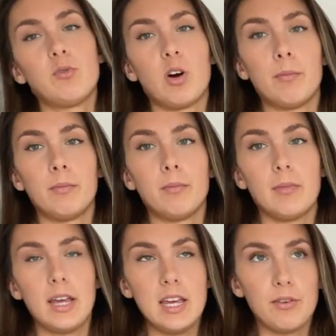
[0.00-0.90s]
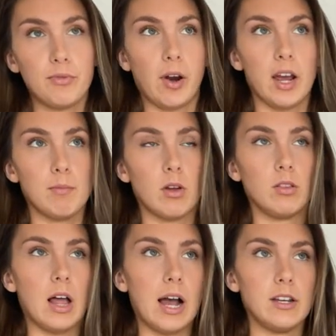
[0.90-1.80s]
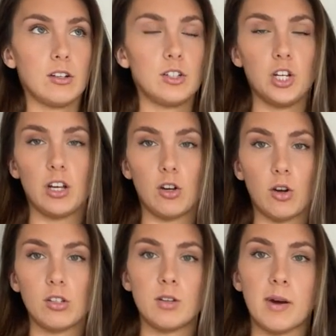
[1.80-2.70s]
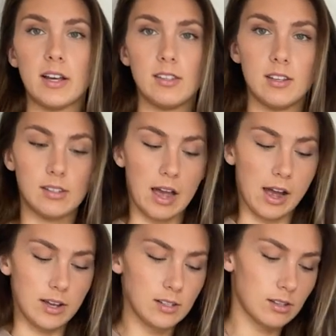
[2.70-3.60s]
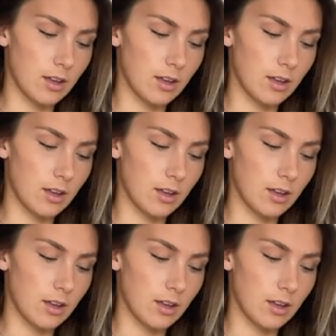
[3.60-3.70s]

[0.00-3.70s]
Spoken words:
from eFrame online because you can customise the size,